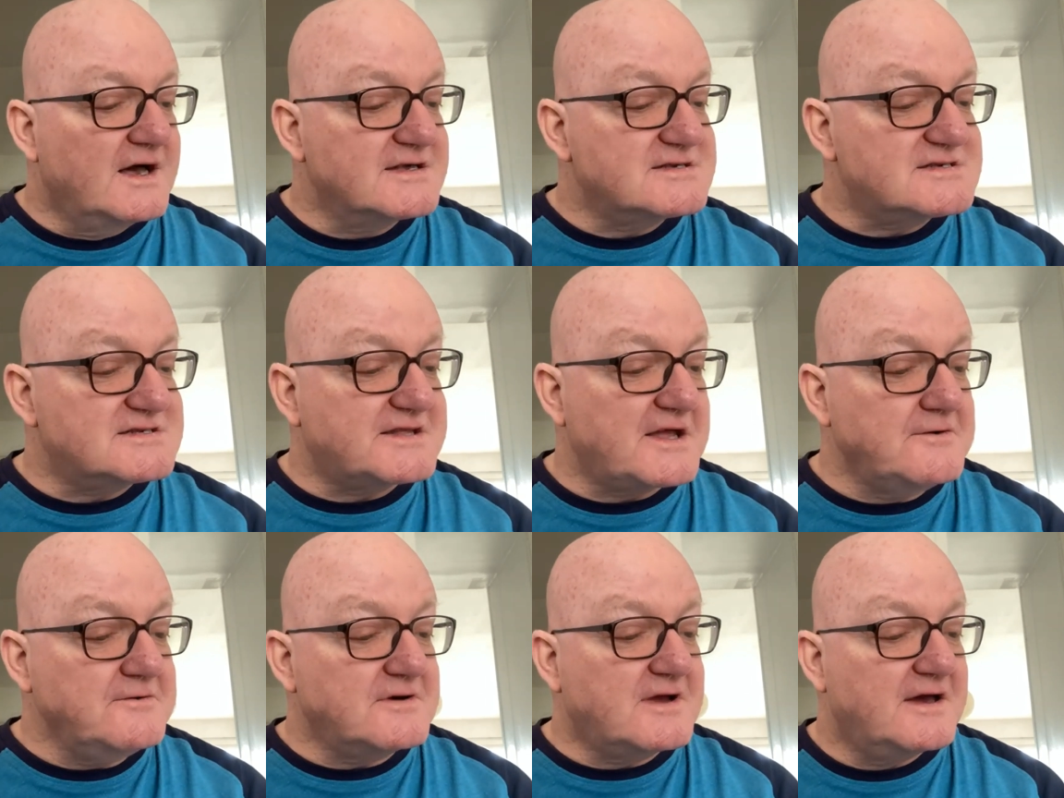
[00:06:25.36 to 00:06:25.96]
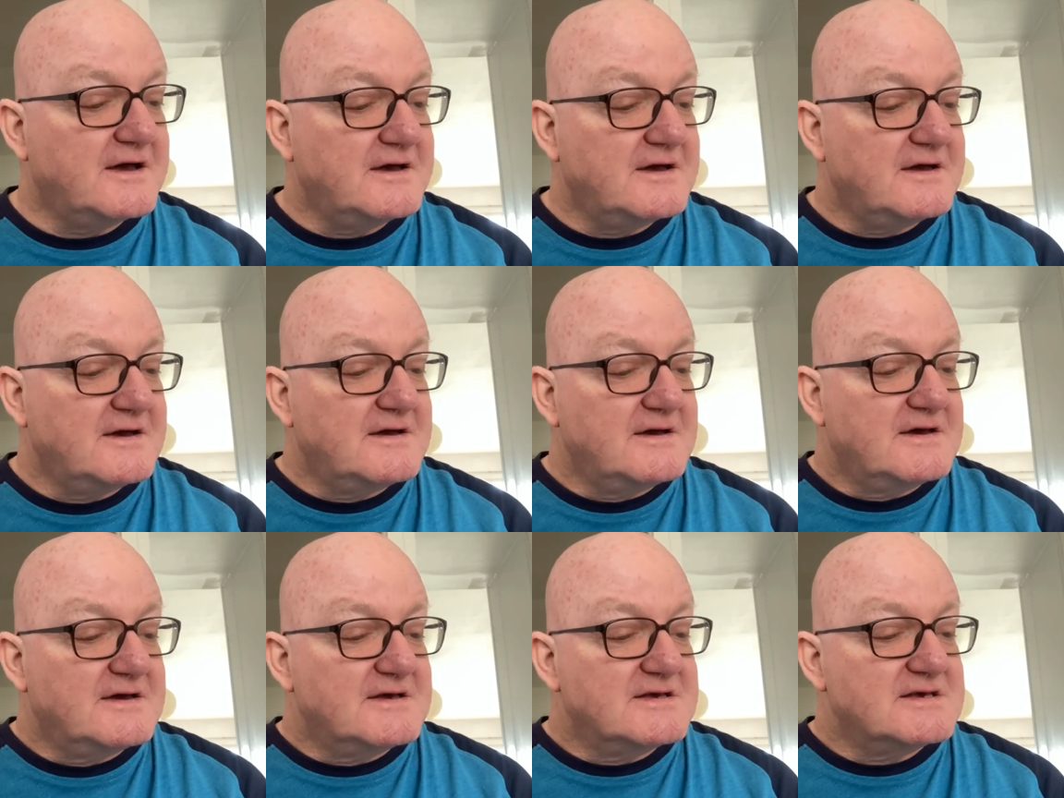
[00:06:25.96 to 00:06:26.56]
Stoke.
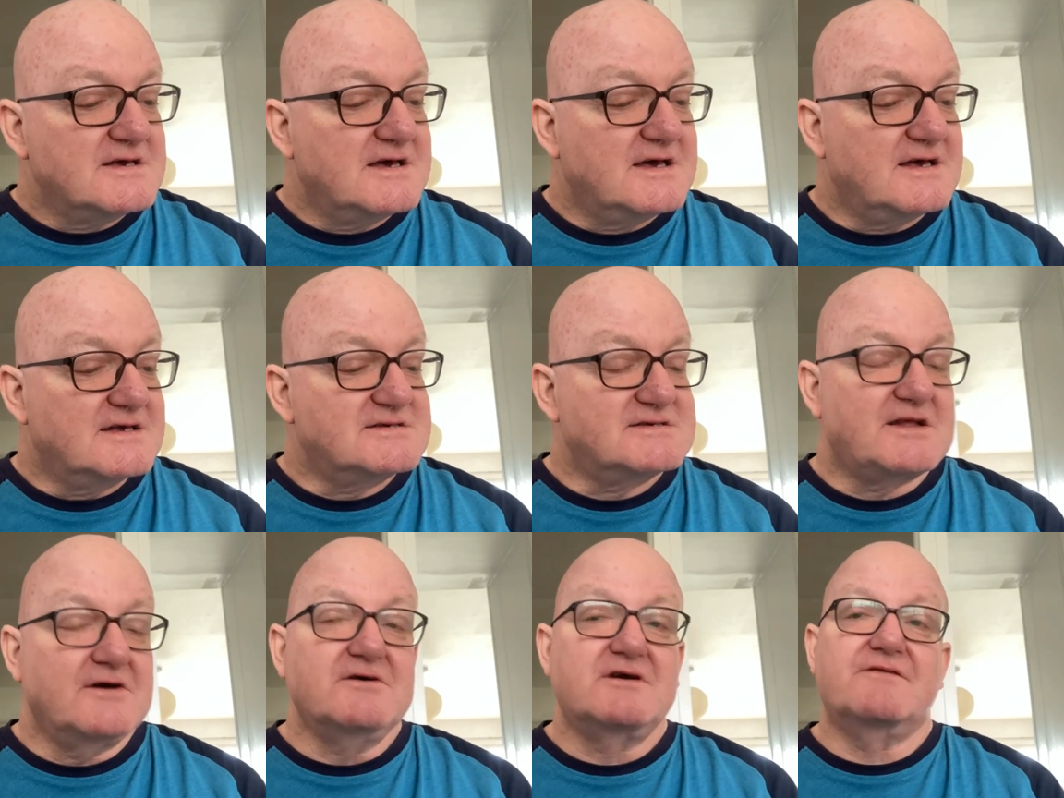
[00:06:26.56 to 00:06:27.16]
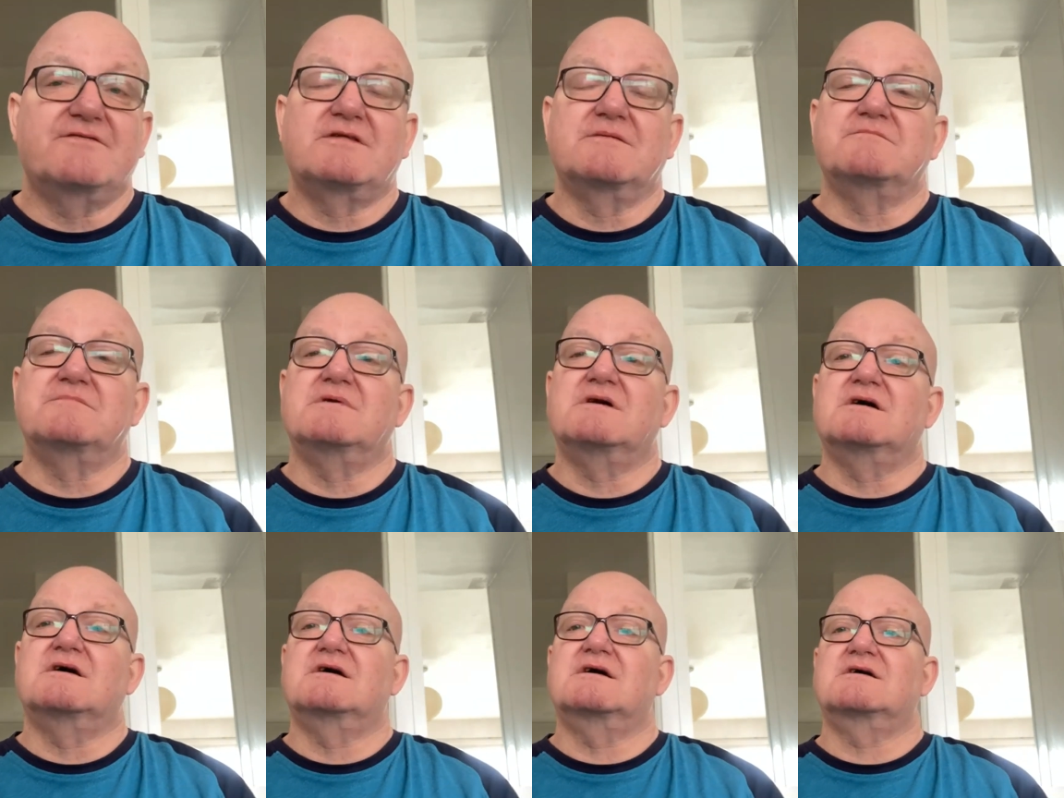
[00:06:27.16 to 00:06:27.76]
Stoke
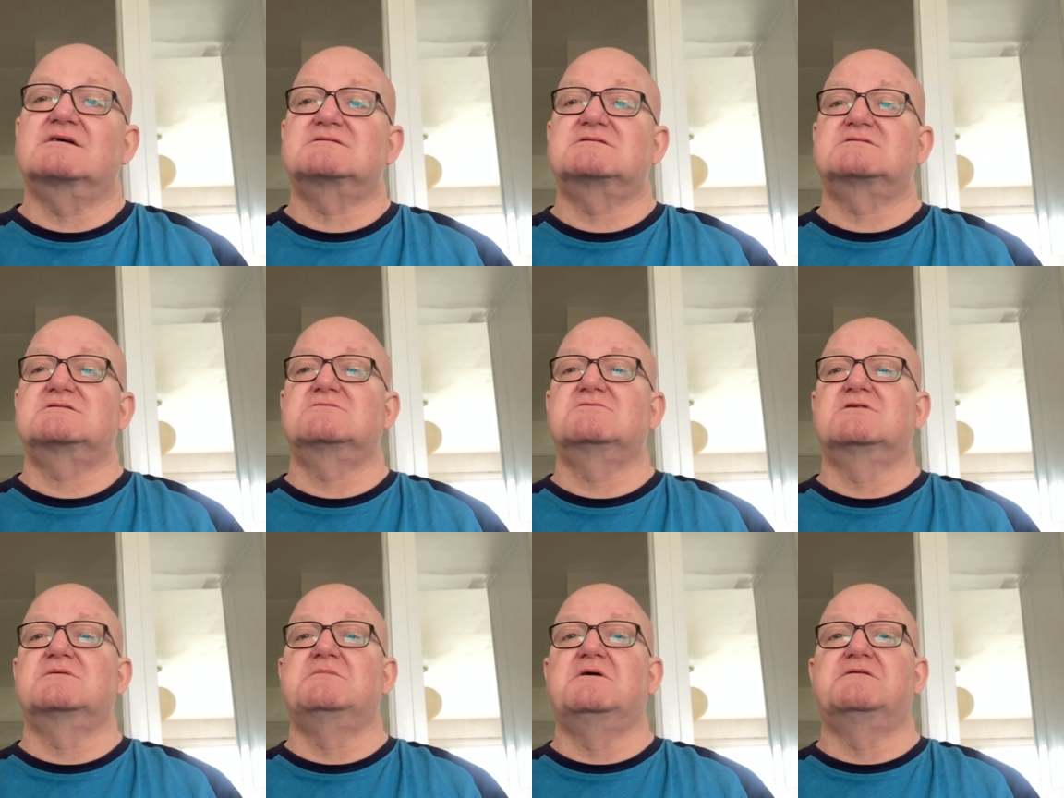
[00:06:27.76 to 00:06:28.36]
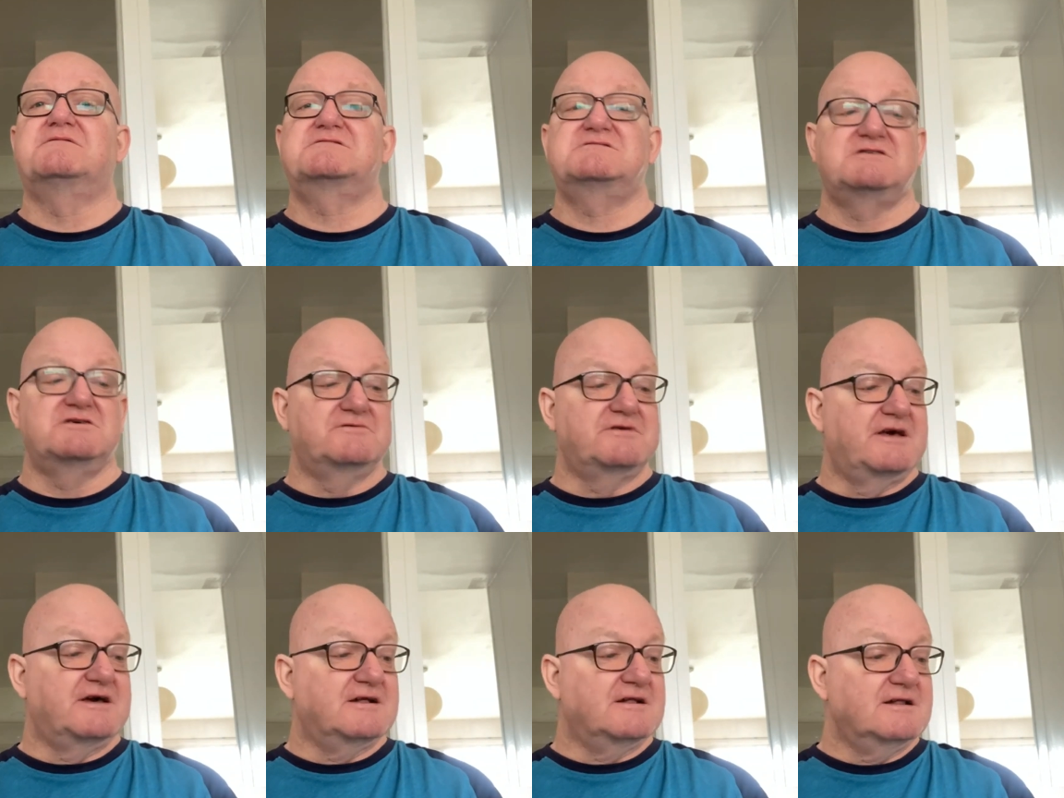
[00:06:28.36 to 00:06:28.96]
saw them off
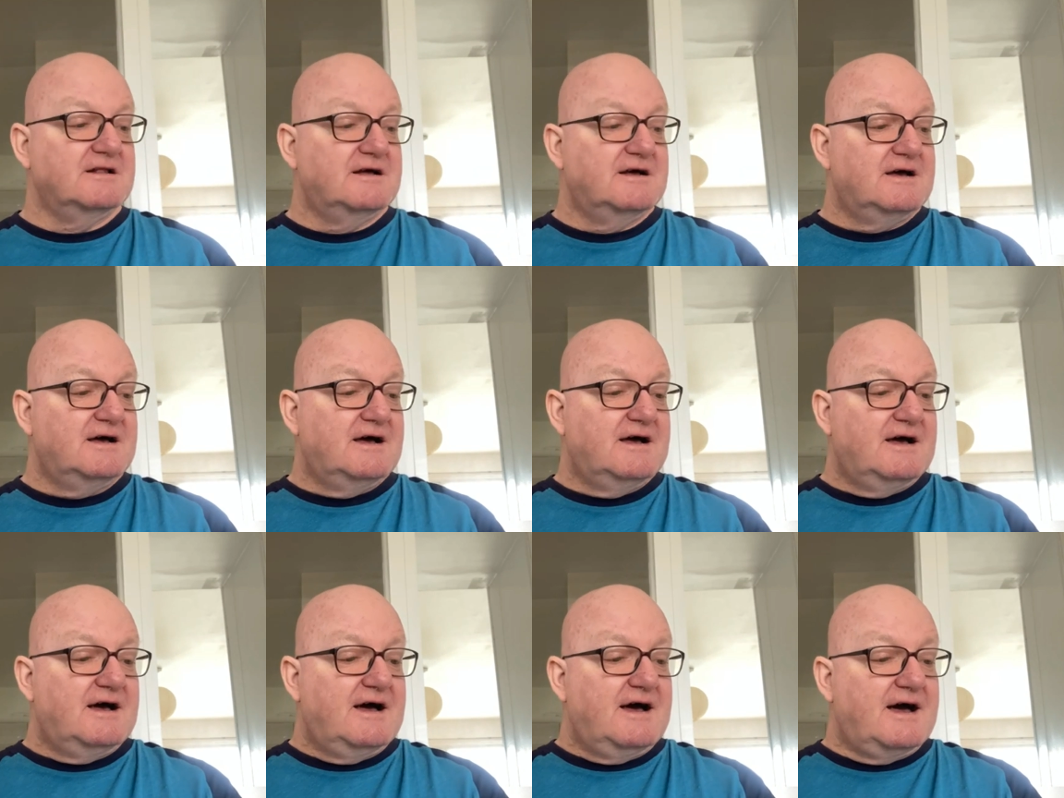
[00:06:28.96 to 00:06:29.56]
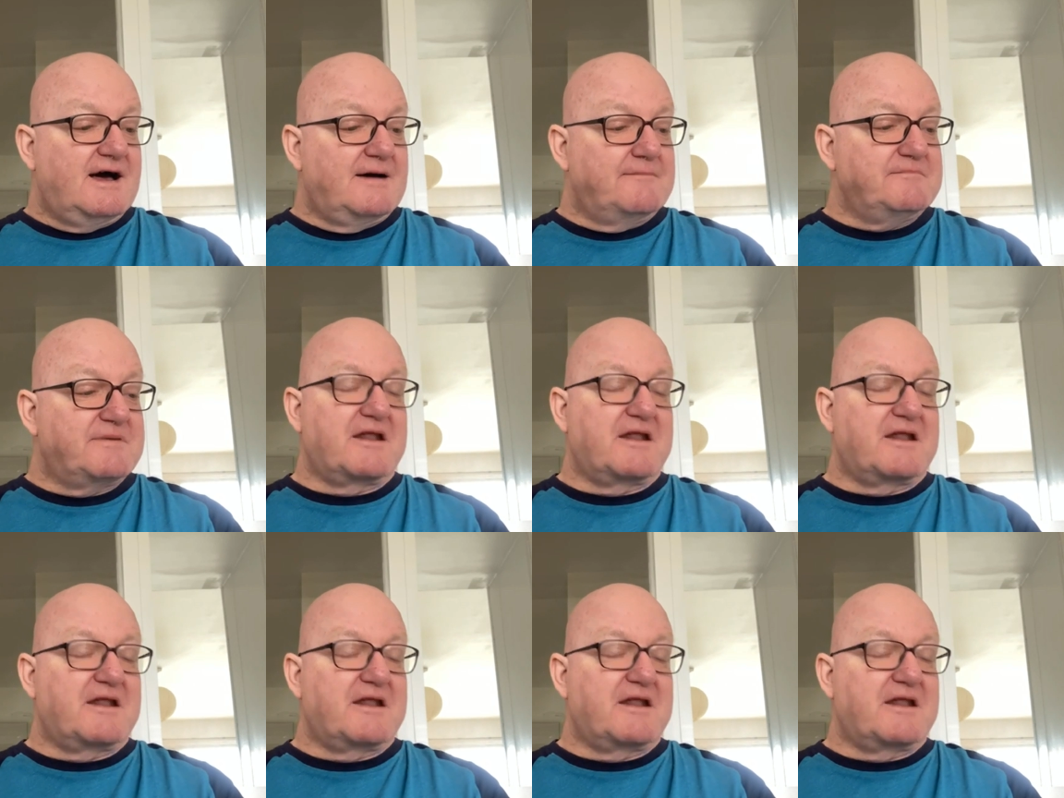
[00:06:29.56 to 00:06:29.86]
2-0.